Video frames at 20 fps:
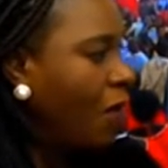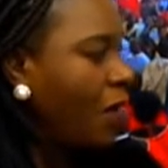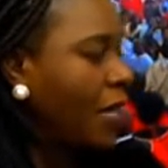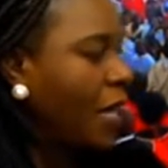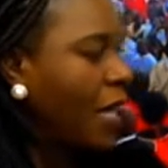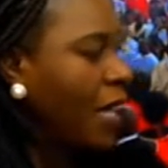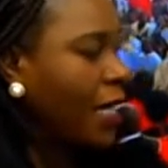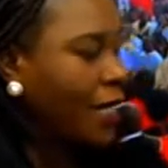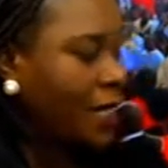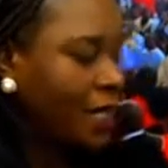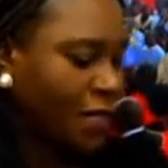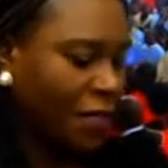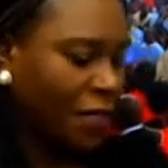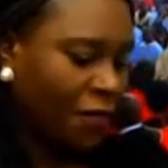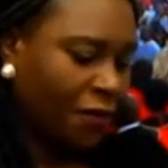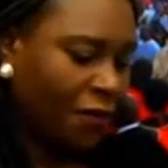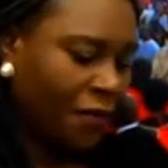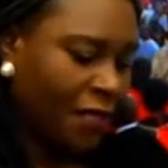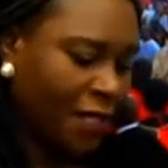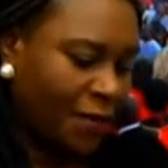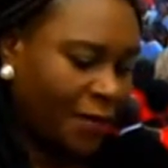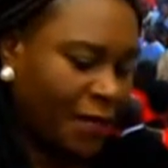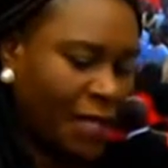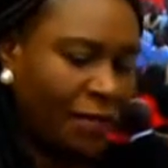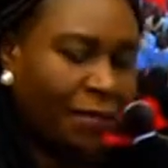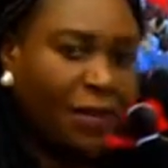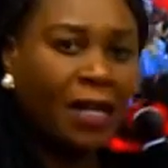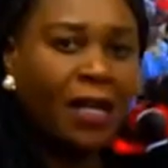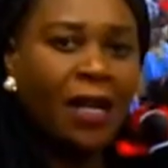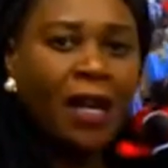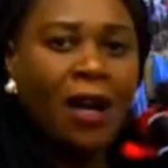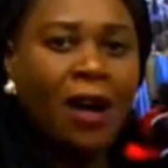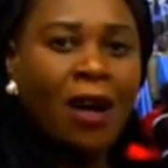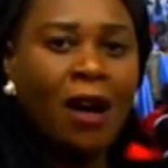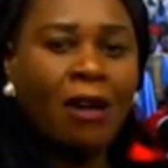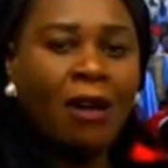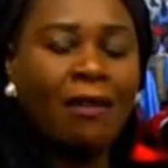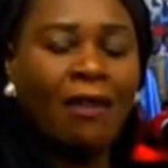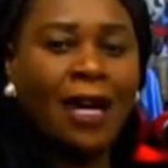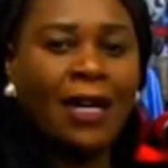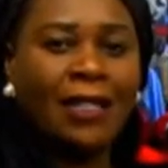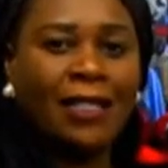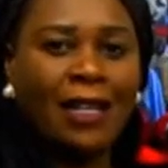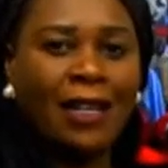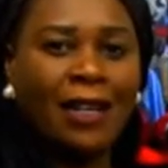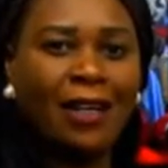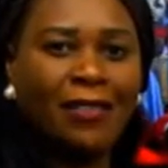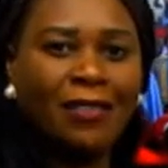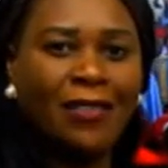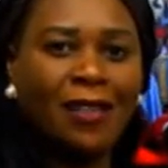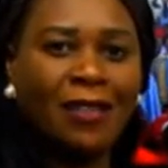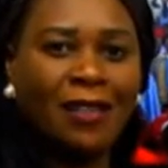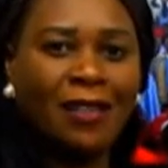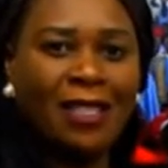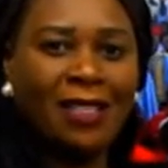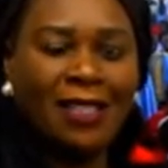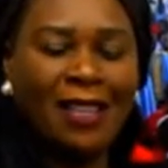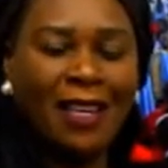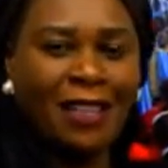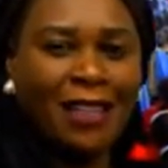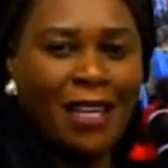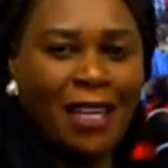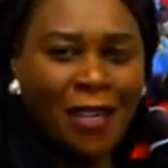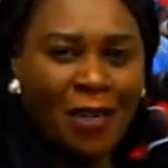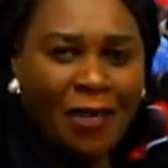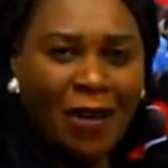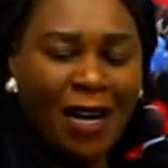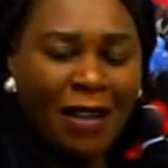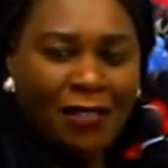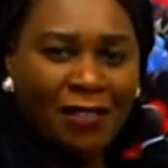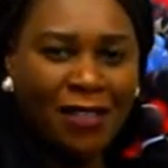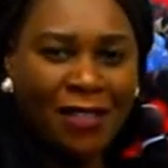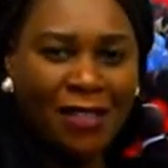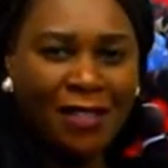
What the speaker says: Oh, the 18th of September. All right, our viewers, there you have it.